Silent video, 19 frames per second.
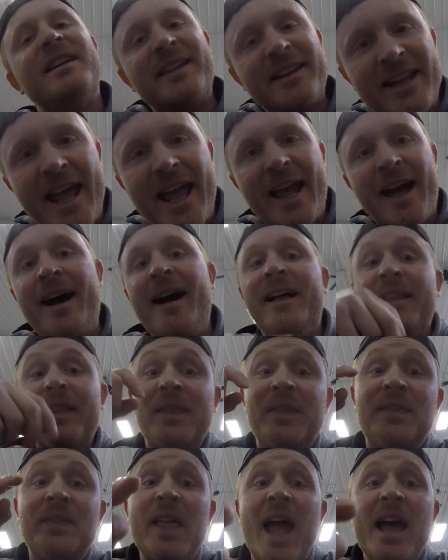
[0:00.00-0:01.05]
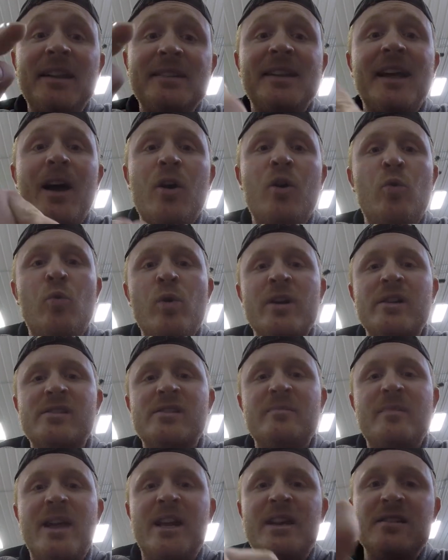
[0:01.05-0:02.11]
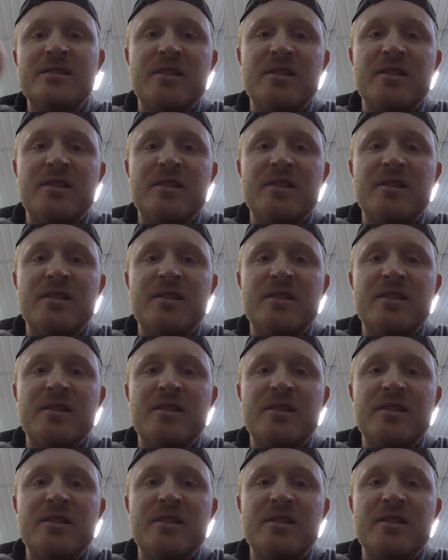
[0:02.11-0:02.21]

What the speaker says: Yeah, that's how it works, man.